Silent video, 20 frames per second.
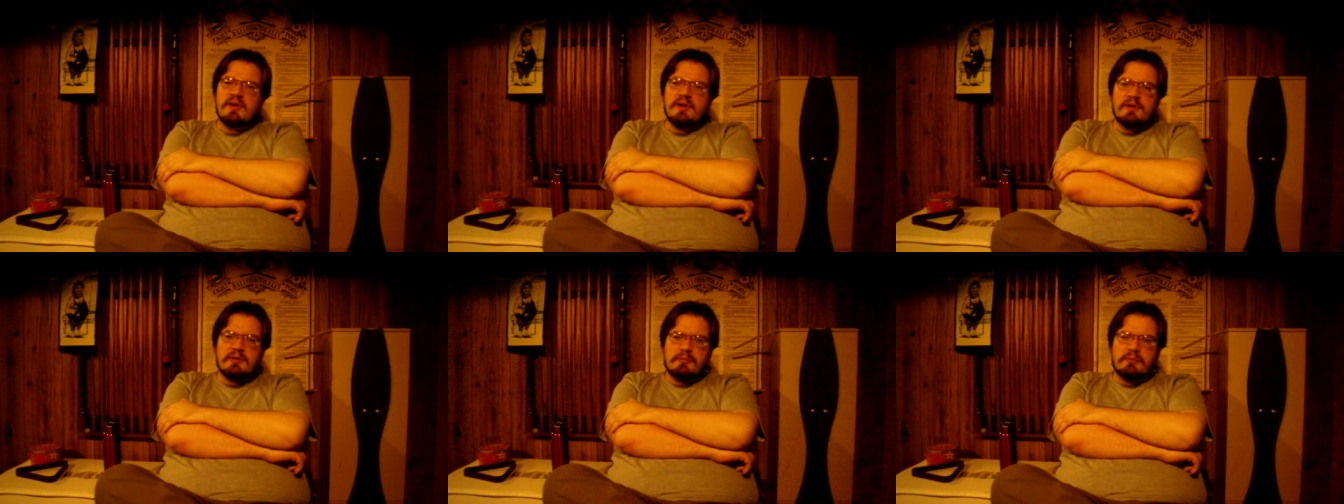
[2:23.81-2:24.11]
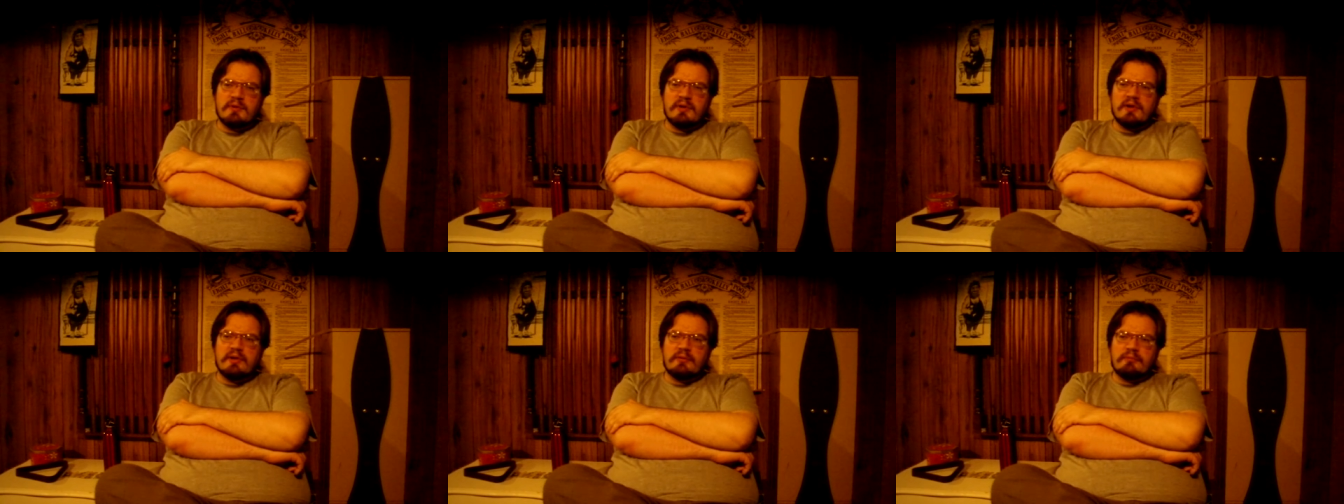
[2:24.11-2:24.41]

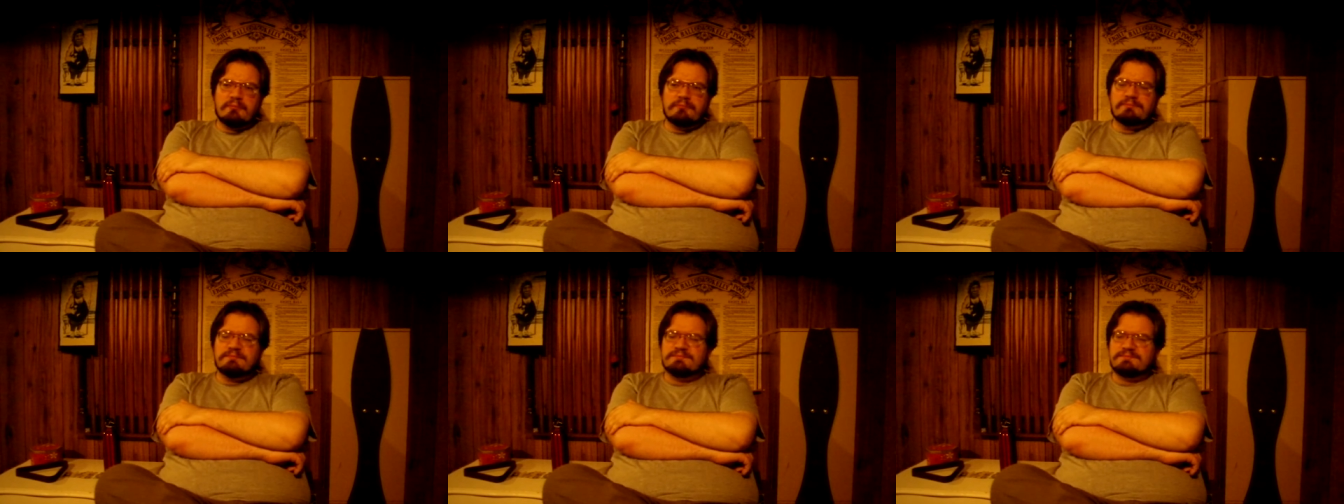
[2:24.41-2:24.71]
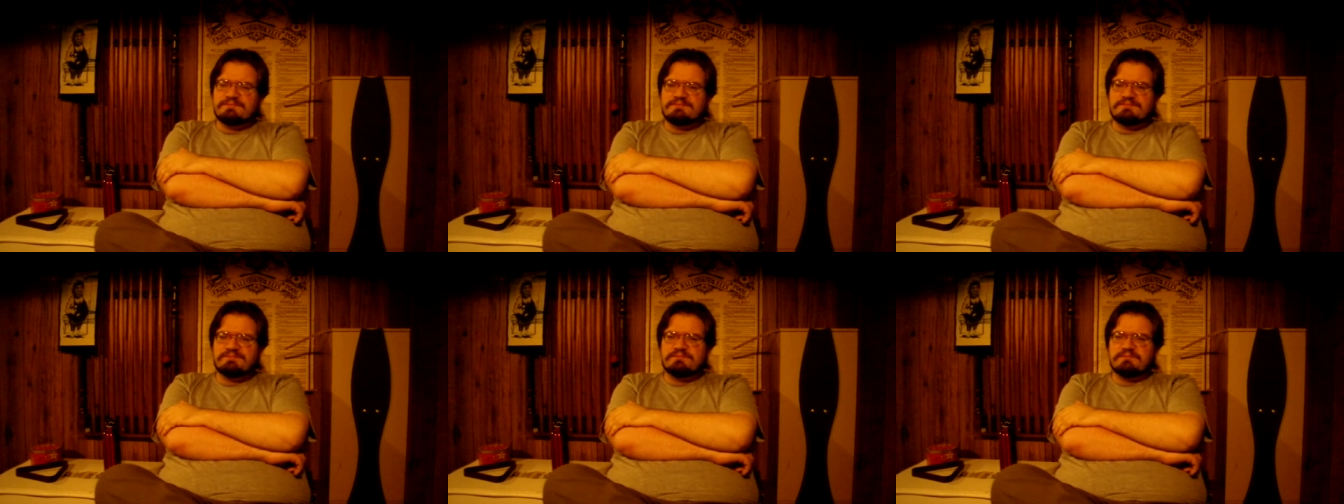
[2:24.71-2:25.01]
well,
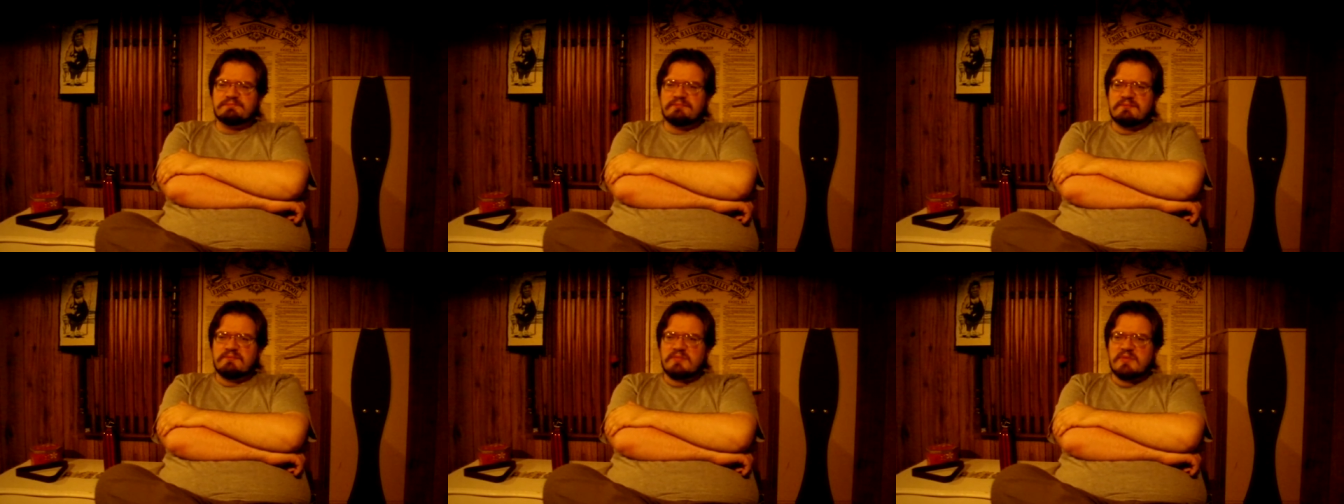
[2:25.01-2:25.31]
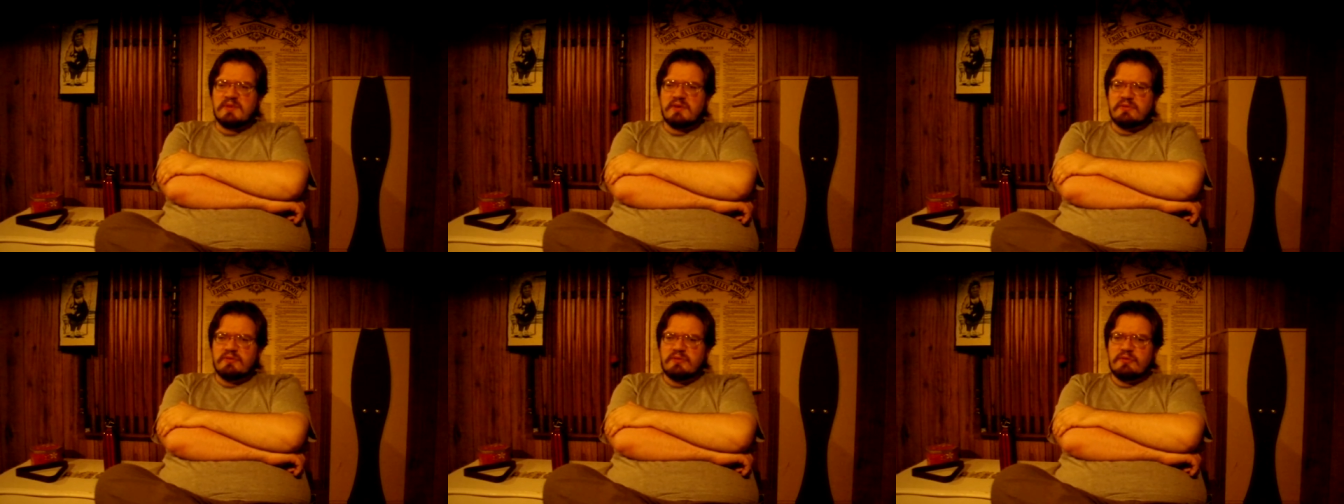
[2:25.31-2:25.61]

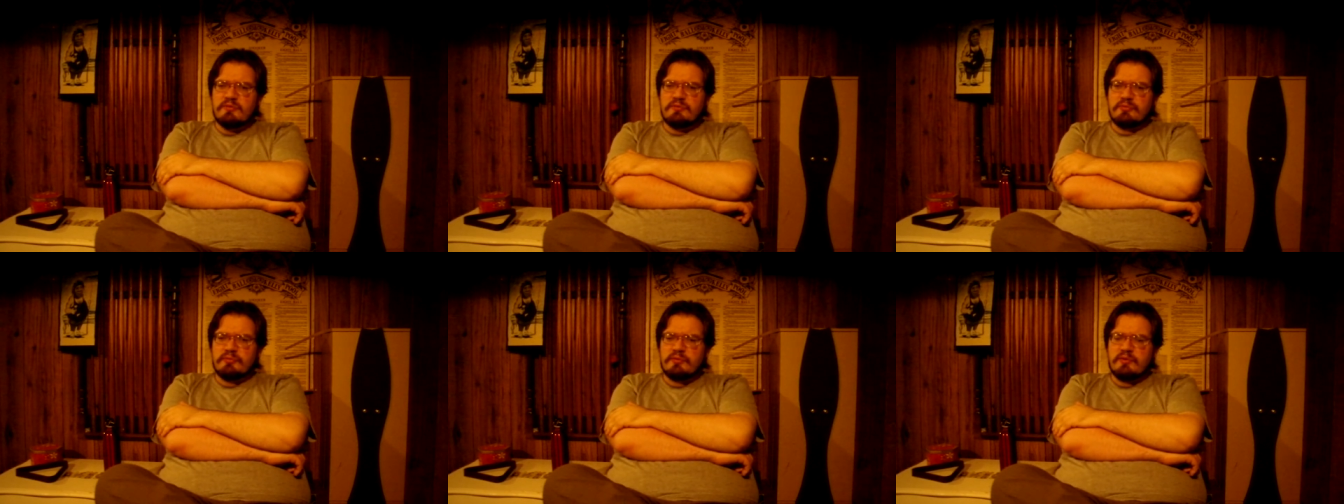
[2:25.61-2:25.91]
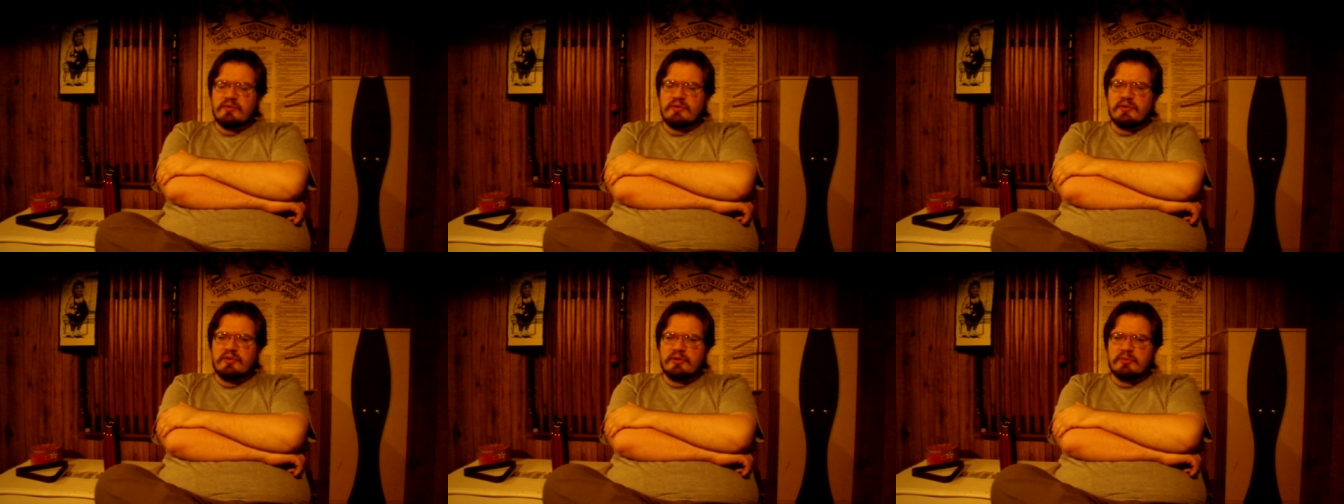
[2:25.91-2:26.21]
you've
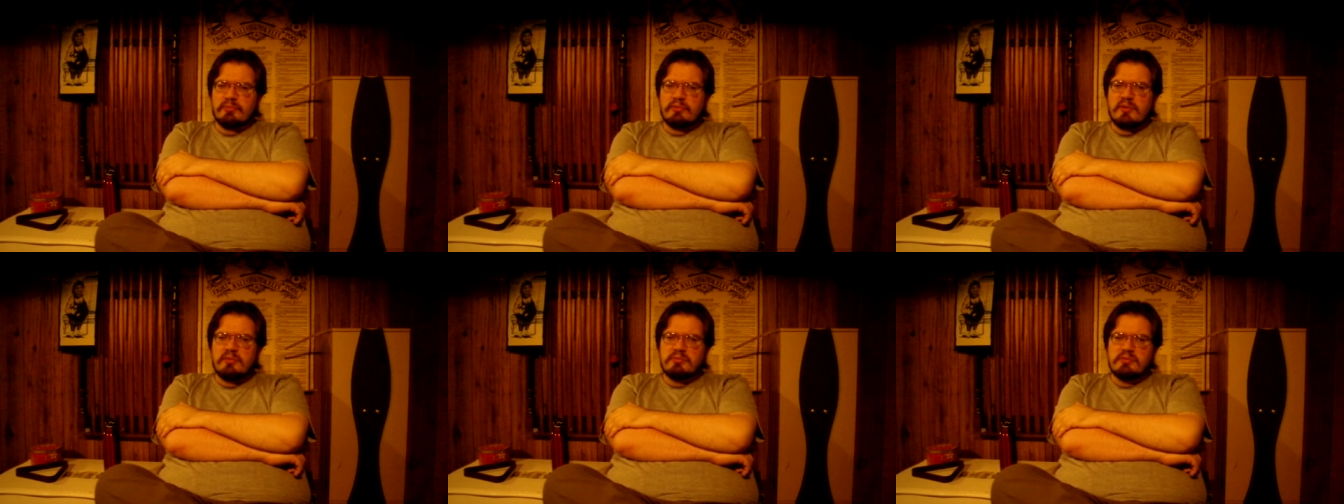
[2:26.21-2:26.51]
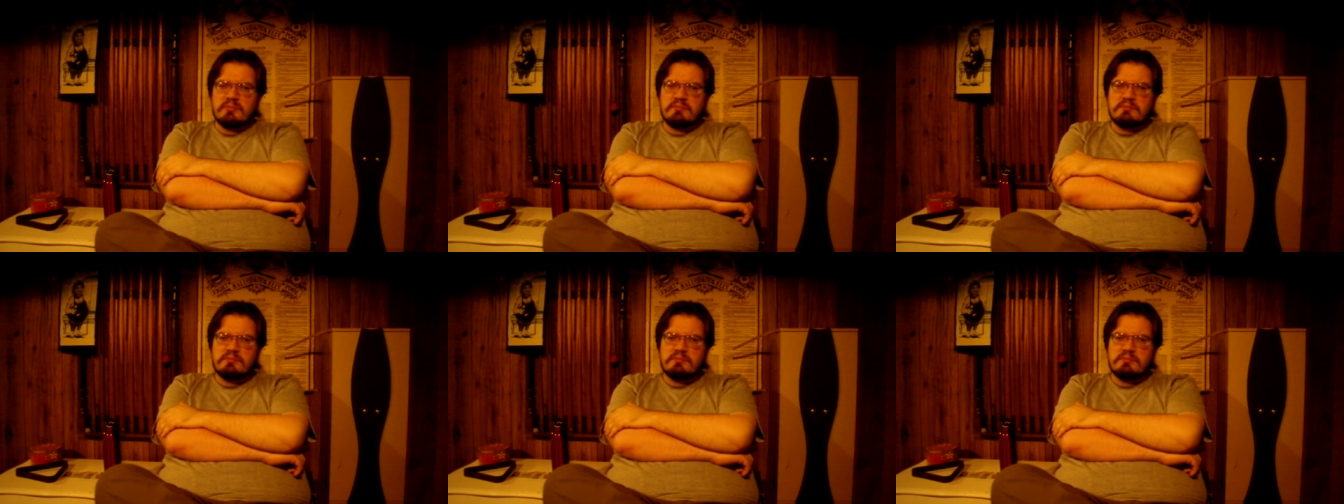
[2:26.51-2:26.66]
really got a problem.